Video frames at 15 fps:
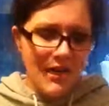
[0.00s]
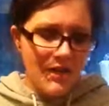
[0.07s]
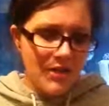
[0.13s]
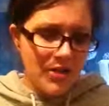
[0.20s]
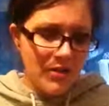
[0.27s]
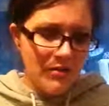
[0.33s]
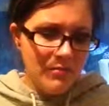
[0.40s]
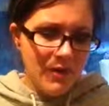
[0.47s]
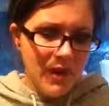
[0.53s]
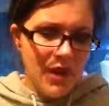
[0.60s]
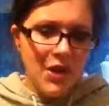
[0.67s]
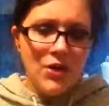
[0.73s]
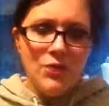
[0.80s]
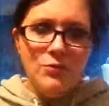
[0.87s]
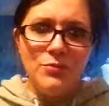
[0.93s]
It turned my
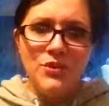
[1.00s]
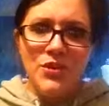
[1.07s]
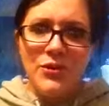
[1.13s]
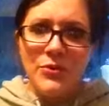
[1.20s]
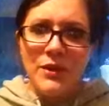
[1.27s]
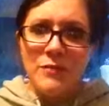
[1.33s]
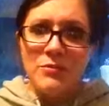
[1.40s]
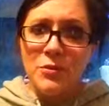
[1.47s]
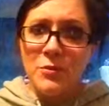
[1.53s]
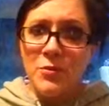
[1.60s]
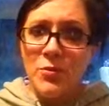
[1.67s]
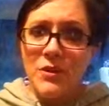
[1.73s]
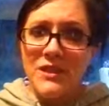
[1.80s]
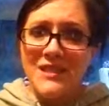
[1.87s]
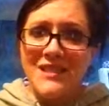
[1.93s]
ohms all the way up to a
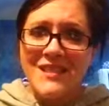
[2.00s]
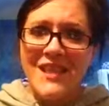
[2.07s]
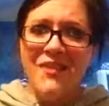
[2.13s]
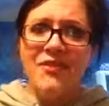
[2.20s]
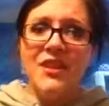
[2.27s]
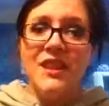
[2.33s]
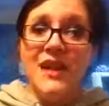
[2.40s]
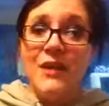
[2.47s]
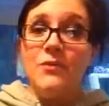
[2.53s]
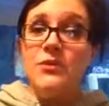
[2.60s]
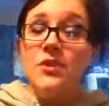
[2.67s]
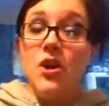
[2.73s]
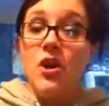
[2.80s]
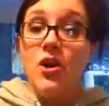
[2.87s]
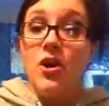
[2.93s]
0.7. That
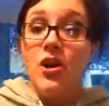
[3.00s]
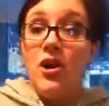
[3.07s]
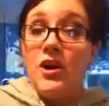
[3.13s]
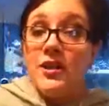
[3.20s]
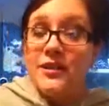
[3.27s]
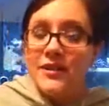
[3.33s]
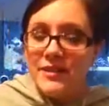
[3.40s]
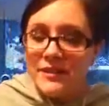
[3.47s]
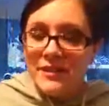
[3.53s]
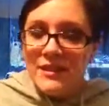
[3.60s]
was odd.